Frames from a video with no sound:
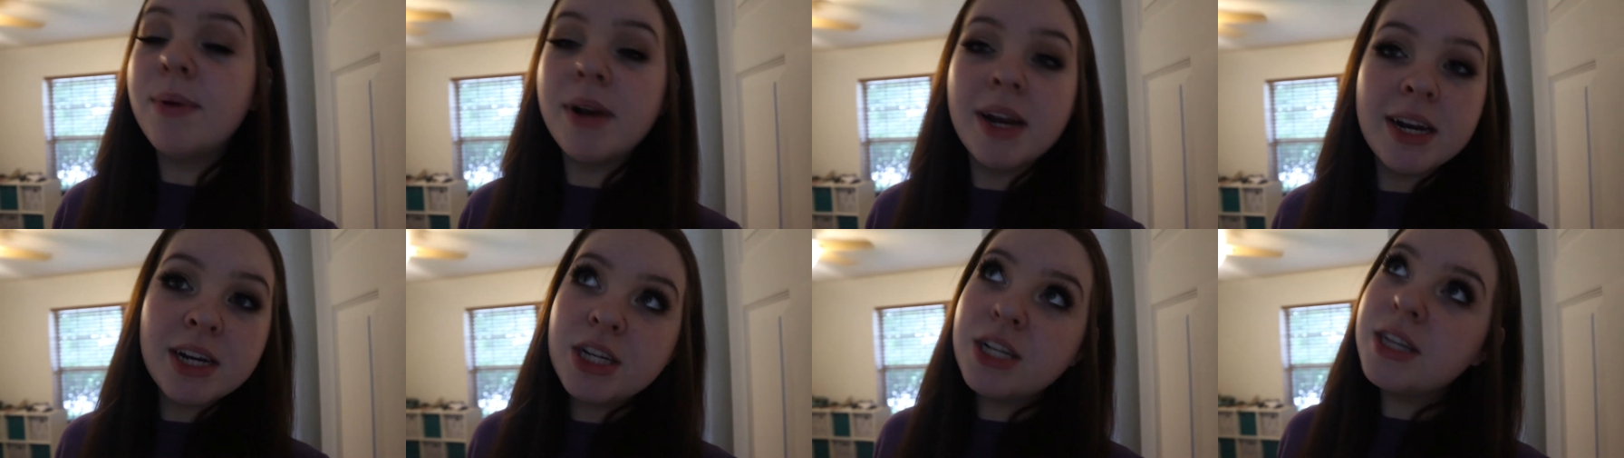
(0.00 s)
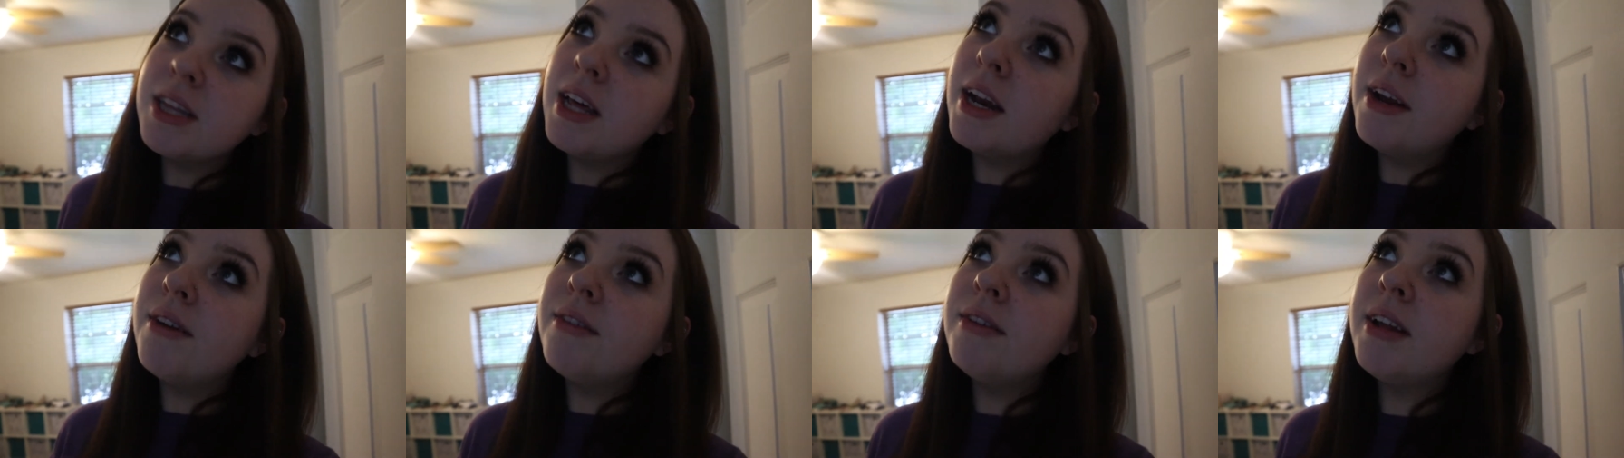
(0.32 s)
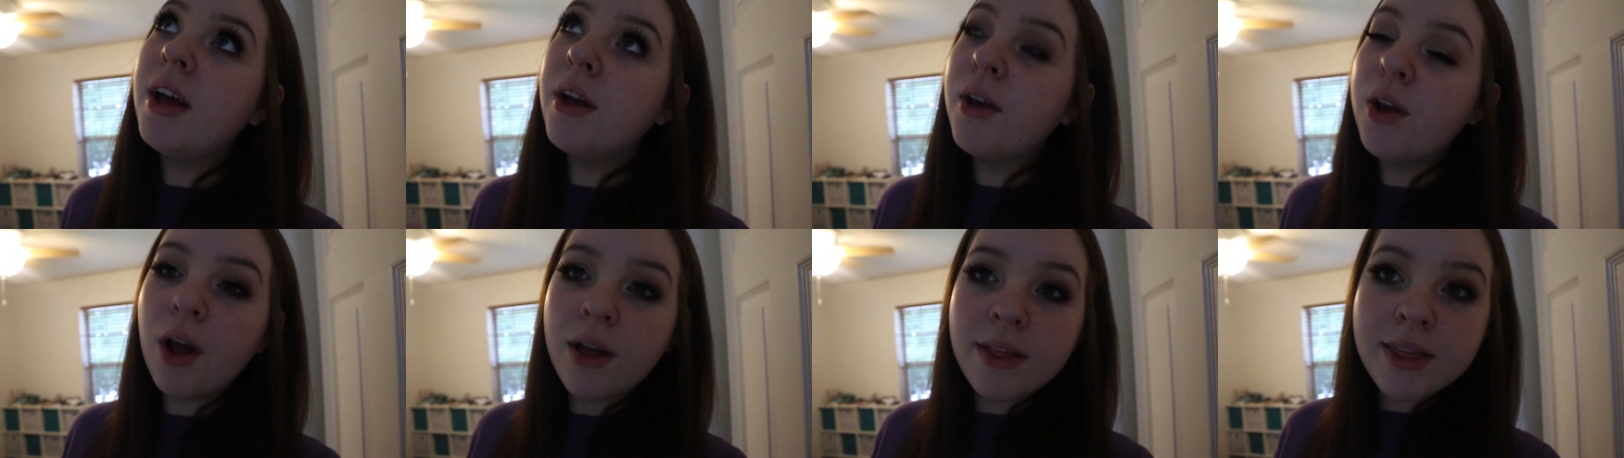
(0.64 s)
But I just thought I would
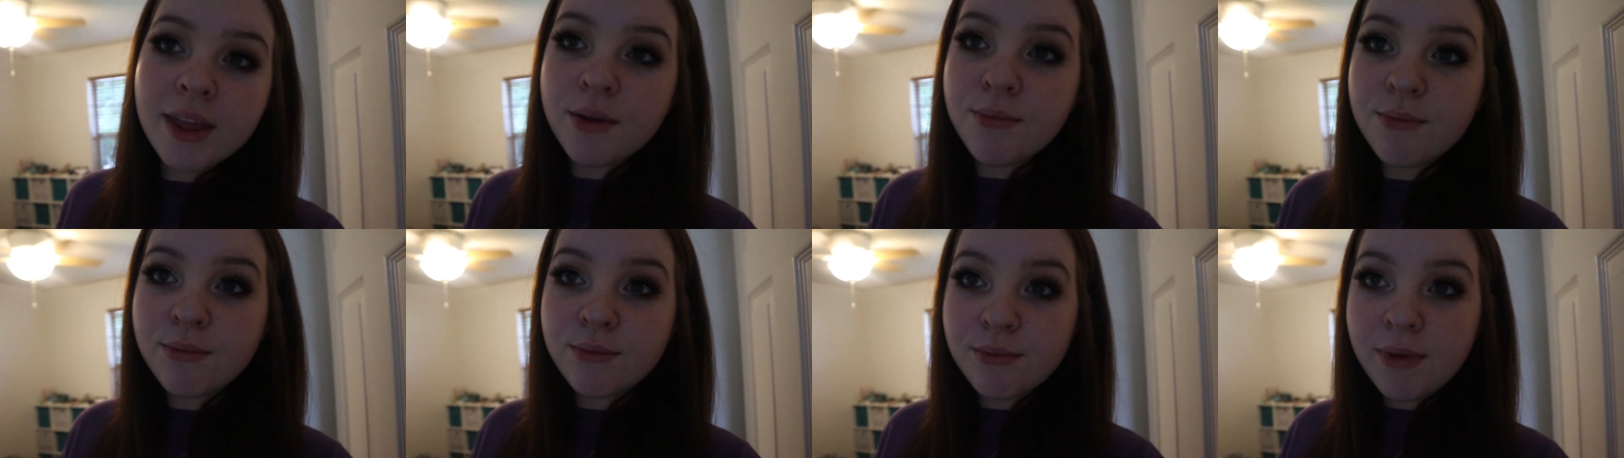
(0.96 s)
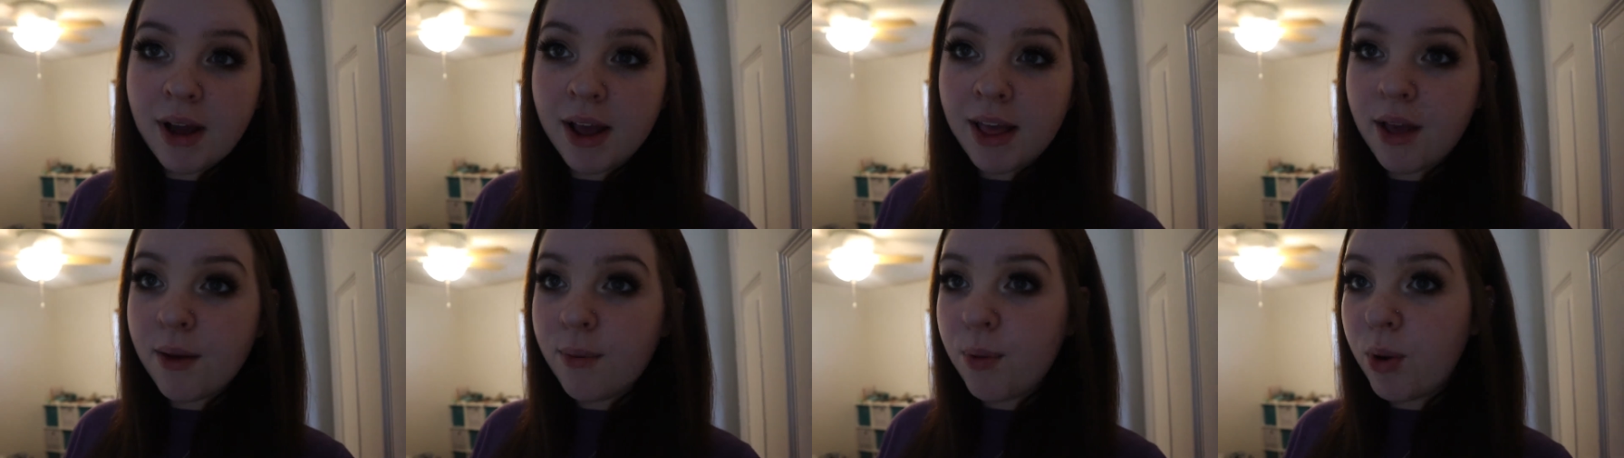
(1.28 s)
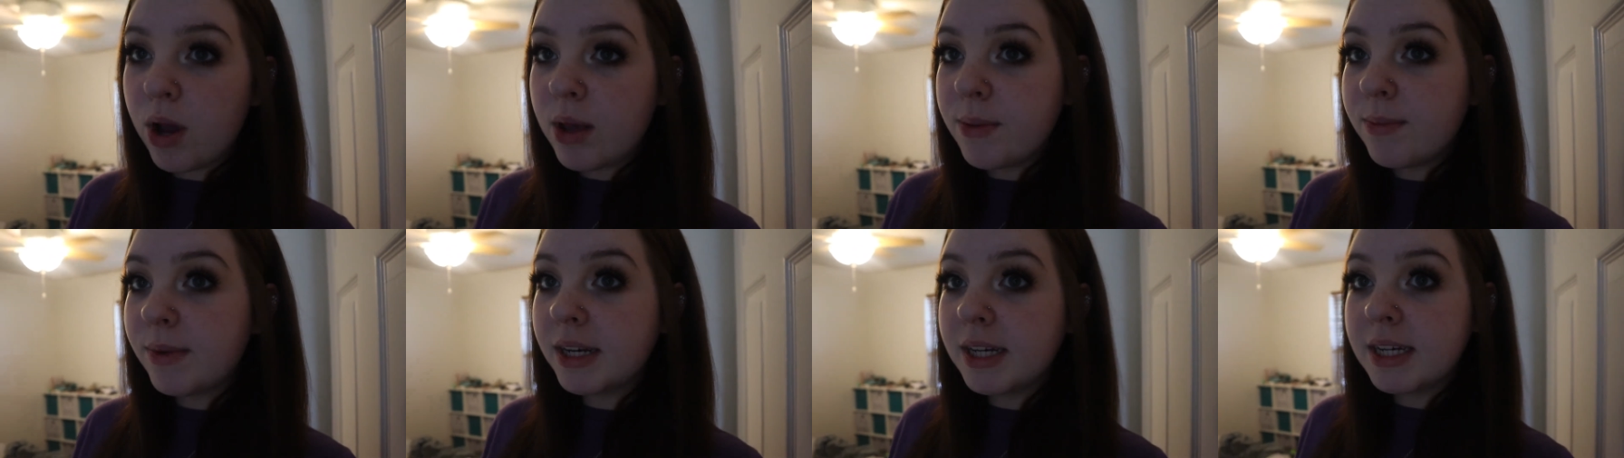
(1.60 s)
tell y'all that my
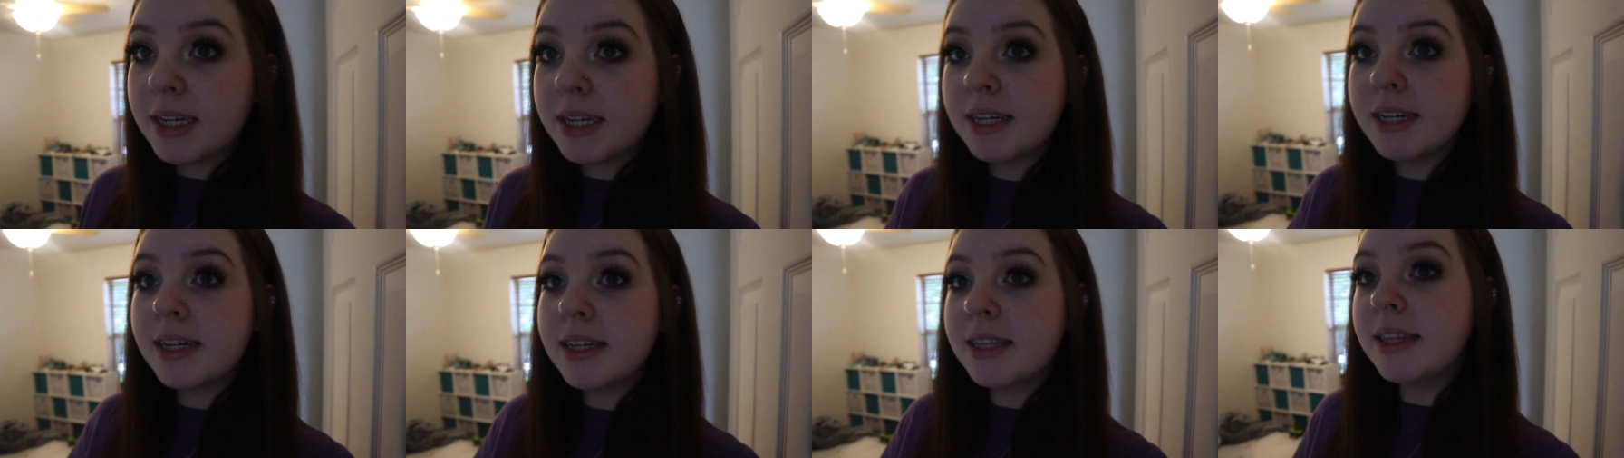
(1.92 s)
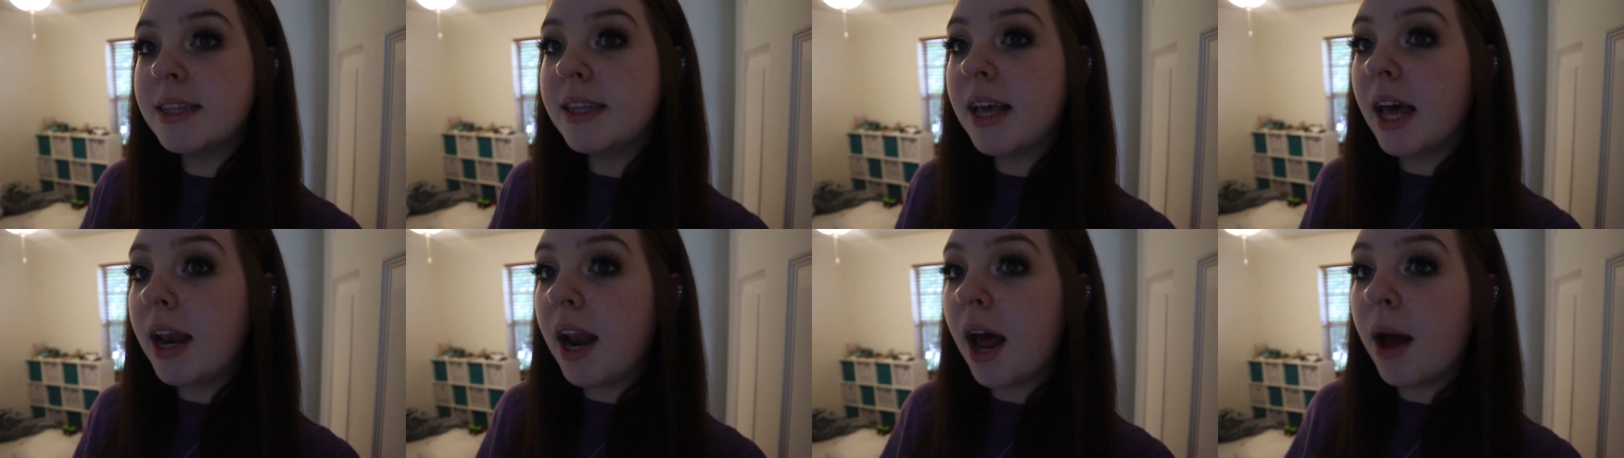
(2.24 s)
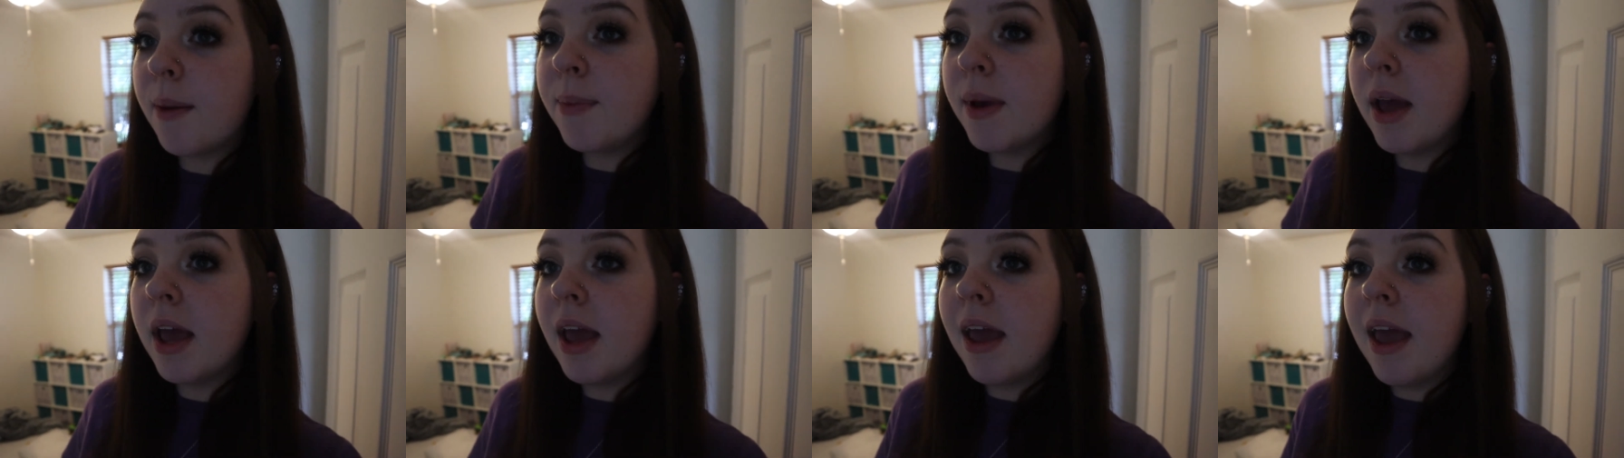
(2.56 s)
appointment is set
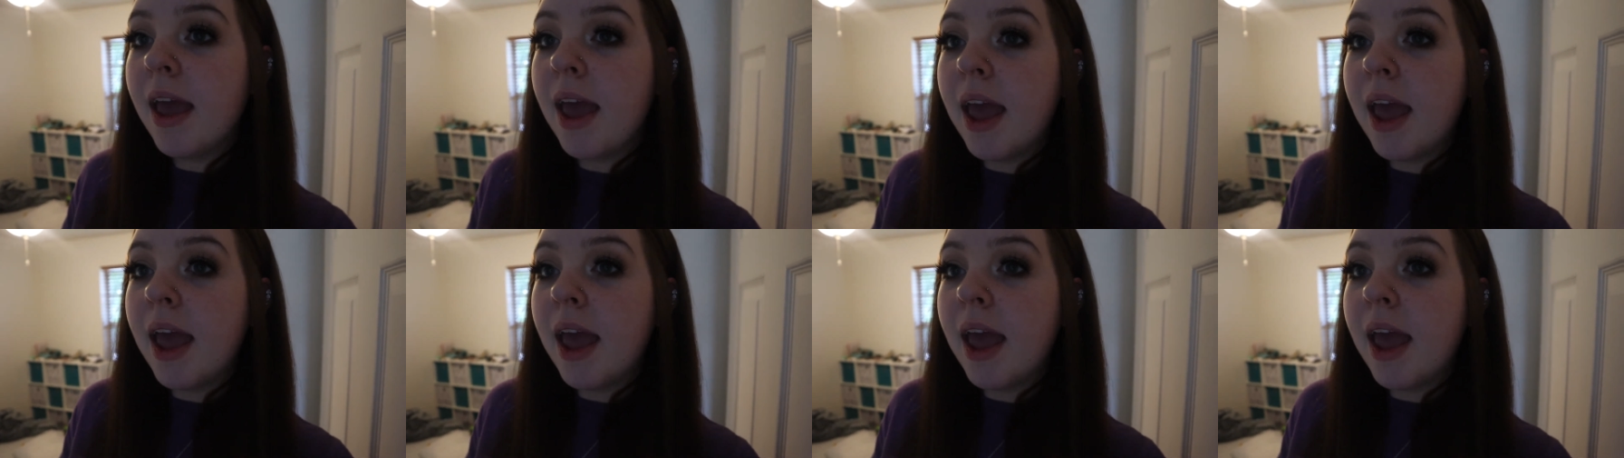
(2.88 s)
up.